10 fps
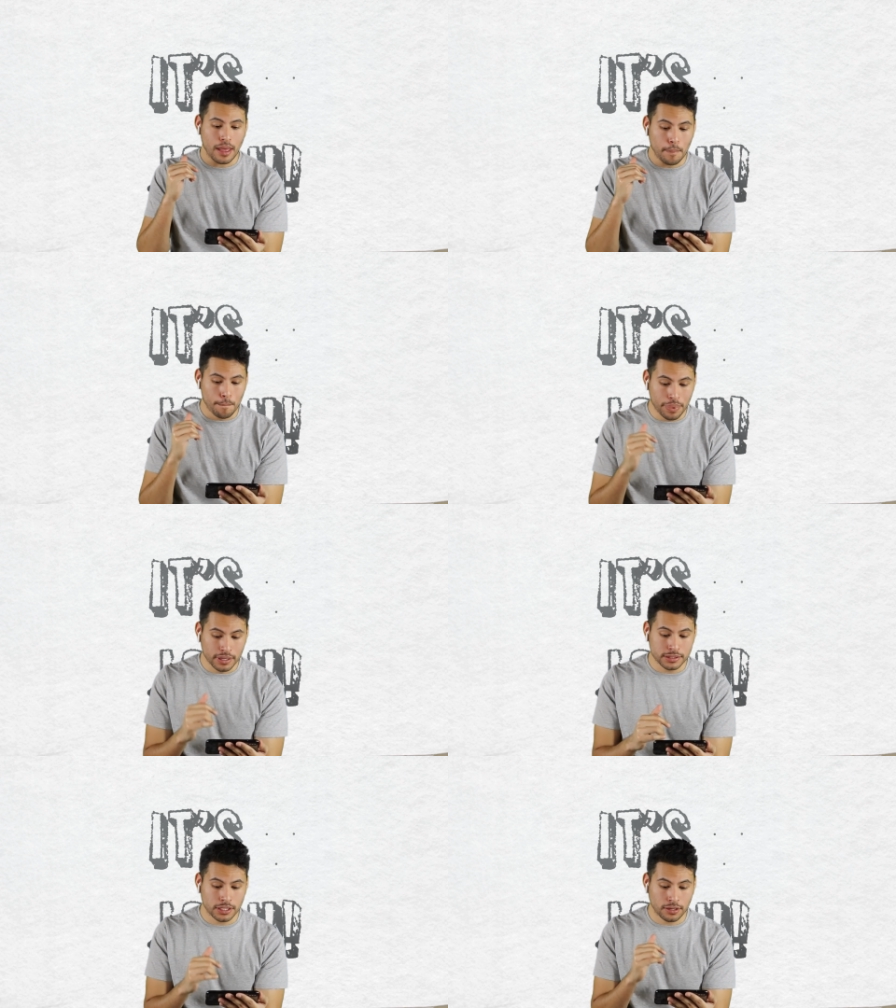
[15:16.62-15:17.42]
and
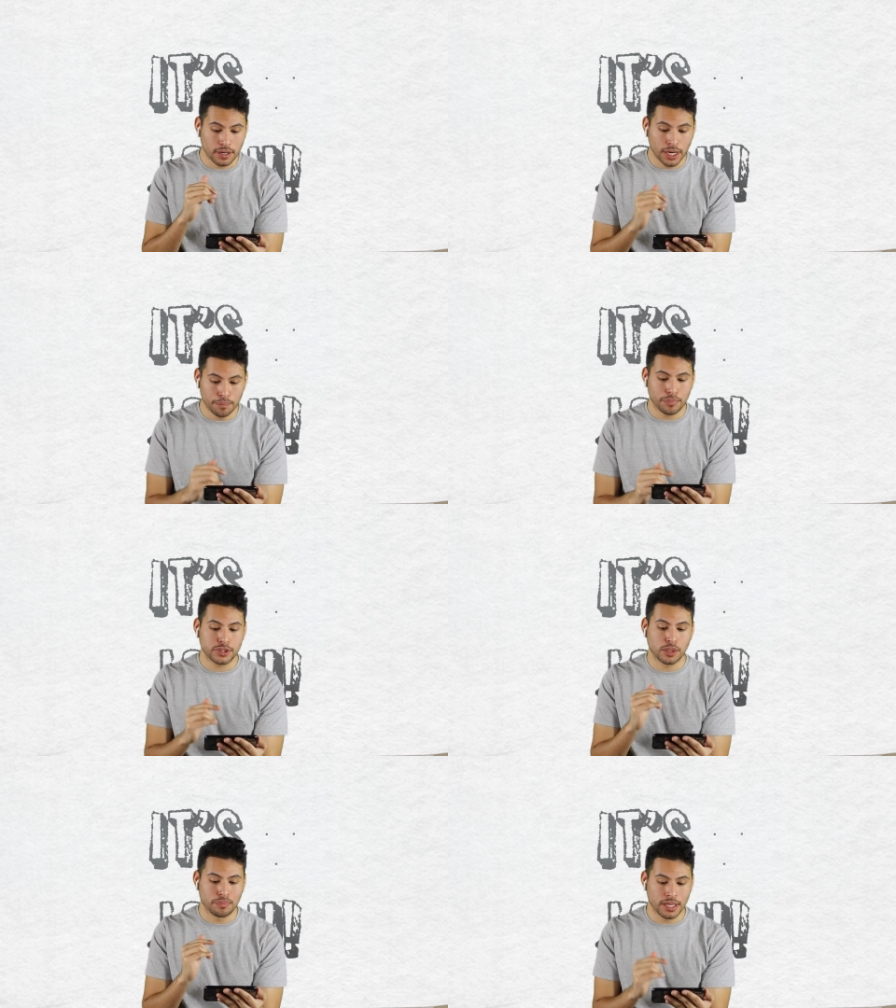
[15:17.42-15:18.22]
built her
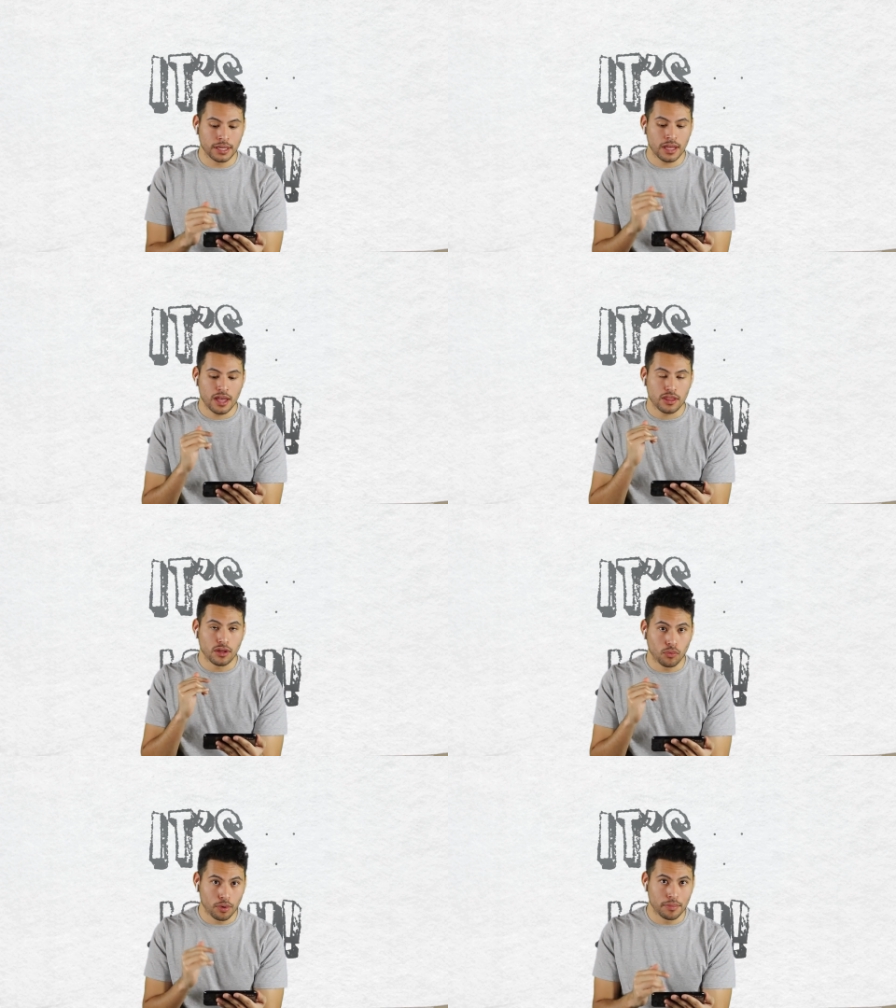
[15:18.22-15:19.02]
up to be
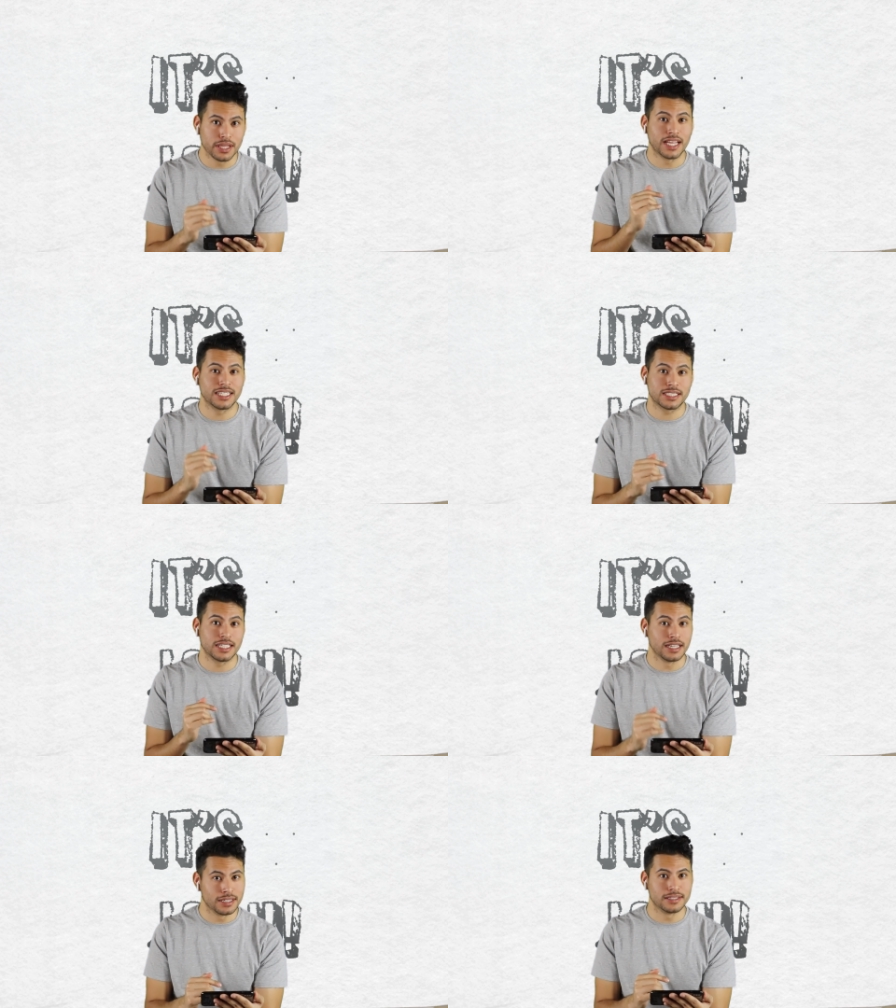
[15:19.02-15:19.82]
the woman that
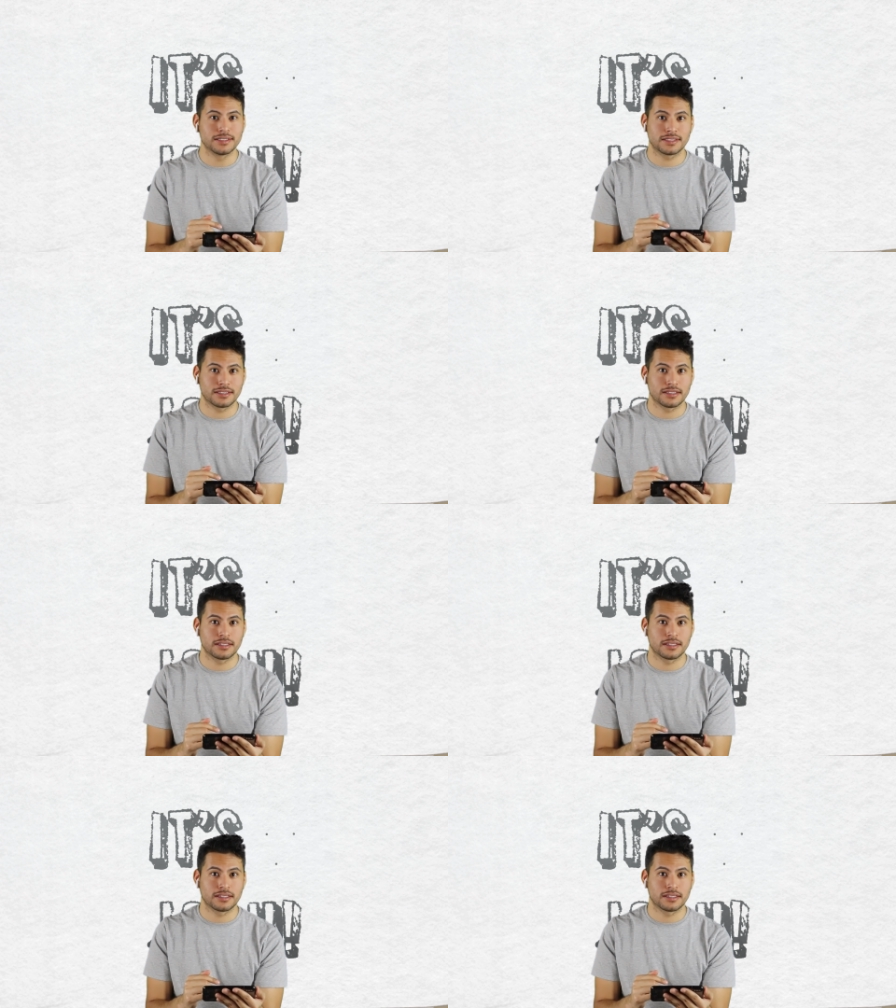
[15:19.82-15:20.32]
she is.